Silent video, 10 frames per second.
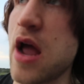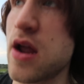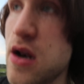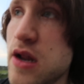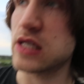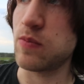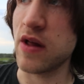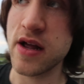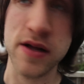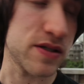I can
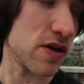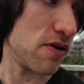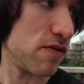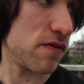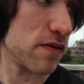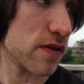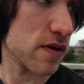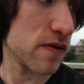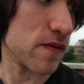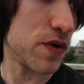explain So wait a
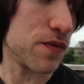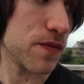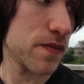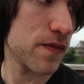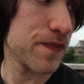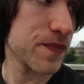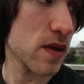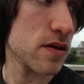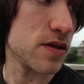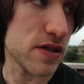minute. What do, you, what, mean, what do you
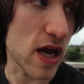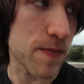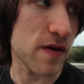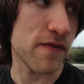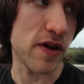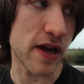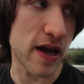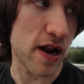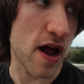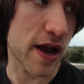mean? The snapping for like
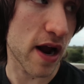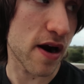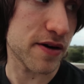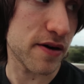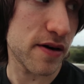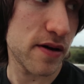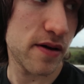in and out of character.